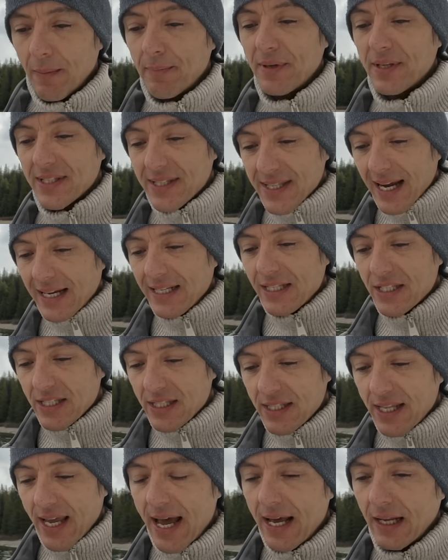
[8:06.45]

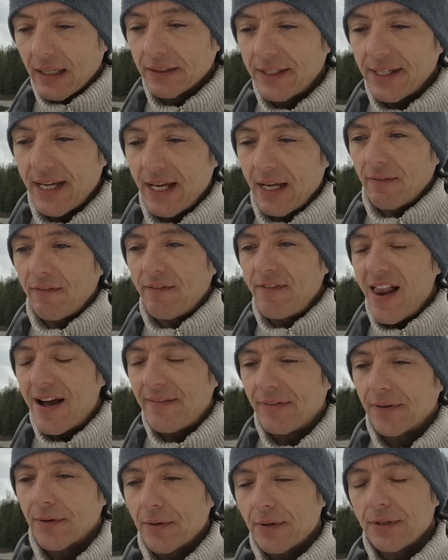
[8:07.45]
Besides the LDL,
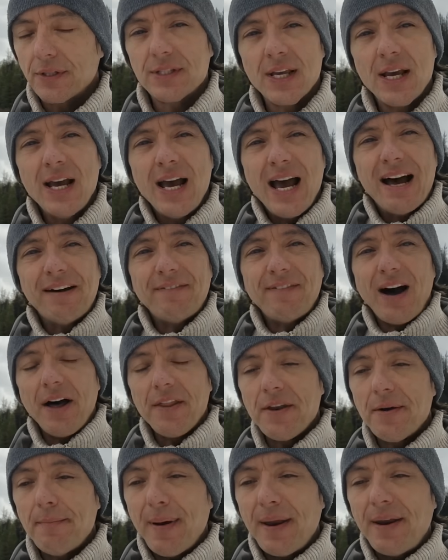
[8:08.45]
flavonoids have
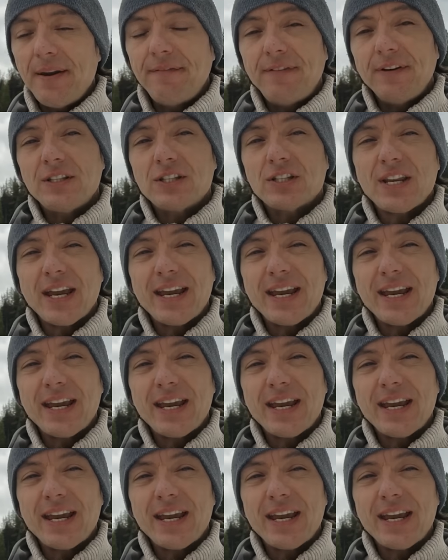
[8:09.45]
other benefits.